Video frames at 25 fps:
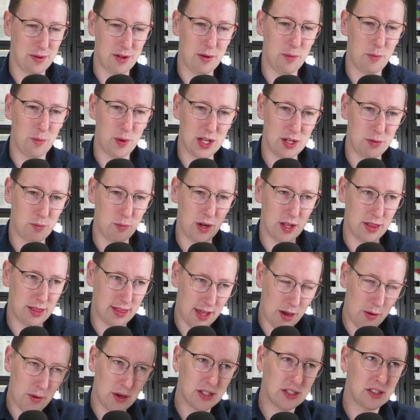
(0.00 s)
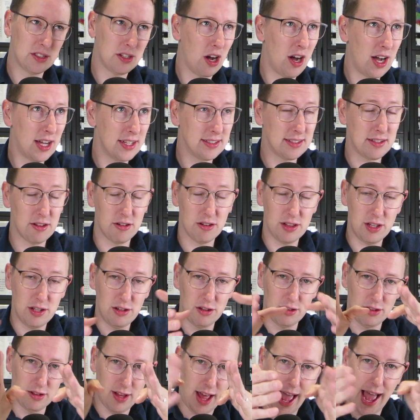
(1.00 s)
there were signs, there are
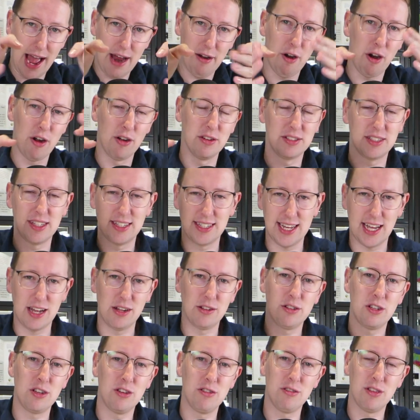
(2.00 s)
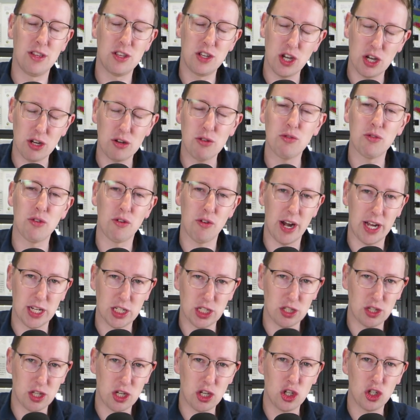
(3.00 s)
little arrows that tell you the general
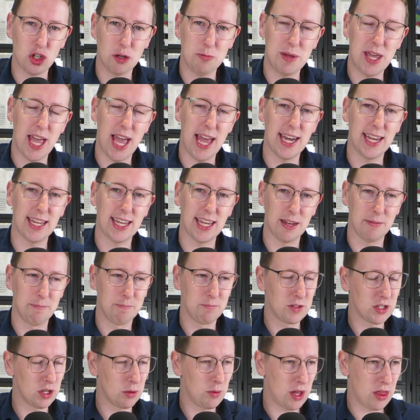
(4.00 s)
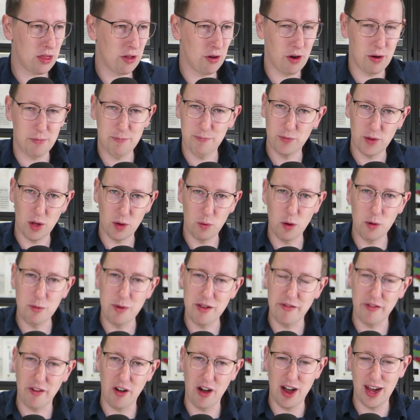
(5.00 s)
direction that you should be heading in. So we thought, we'll be
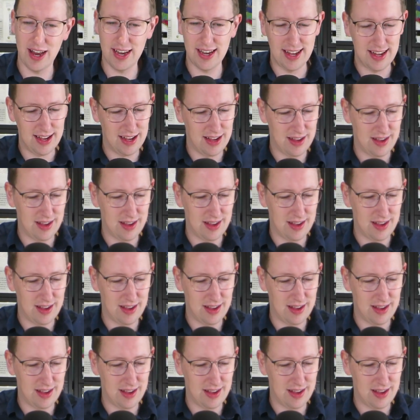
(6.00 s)
fine.